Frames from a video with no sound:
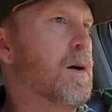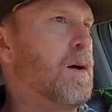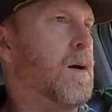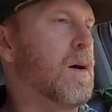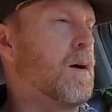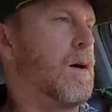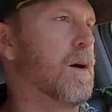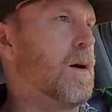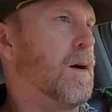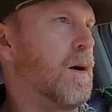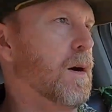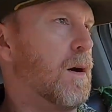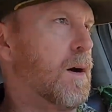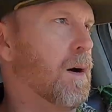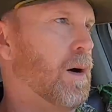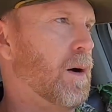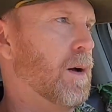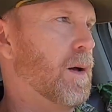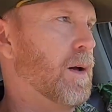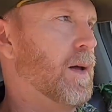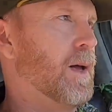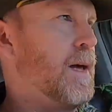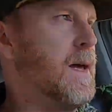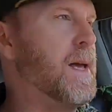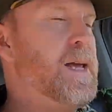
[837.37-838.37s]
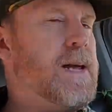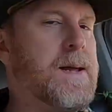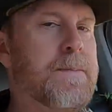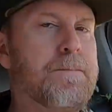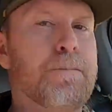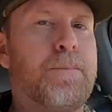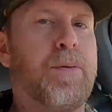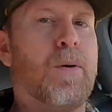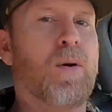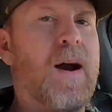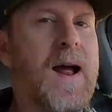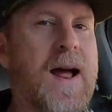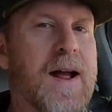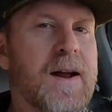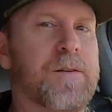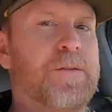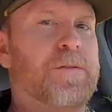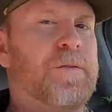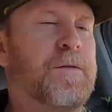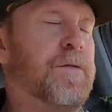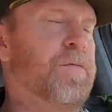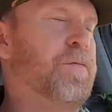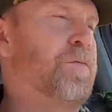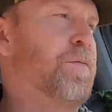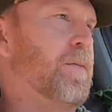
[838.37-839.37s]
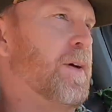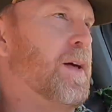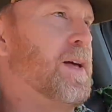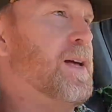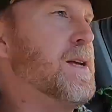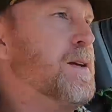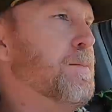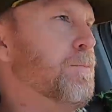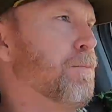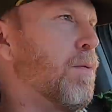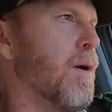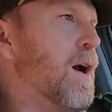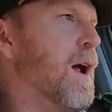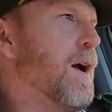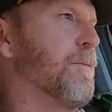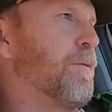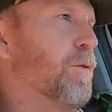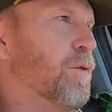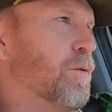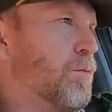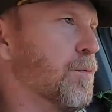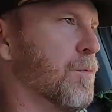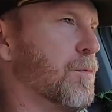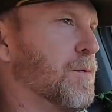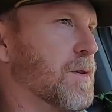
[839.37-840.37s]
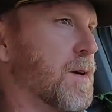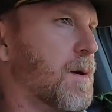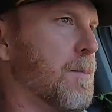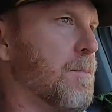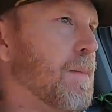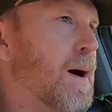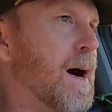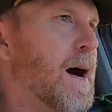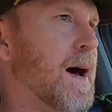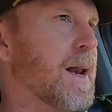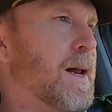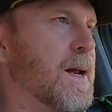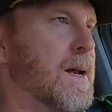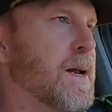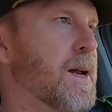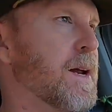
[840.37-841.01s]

uh, eat breakfast eat breakfast with somebody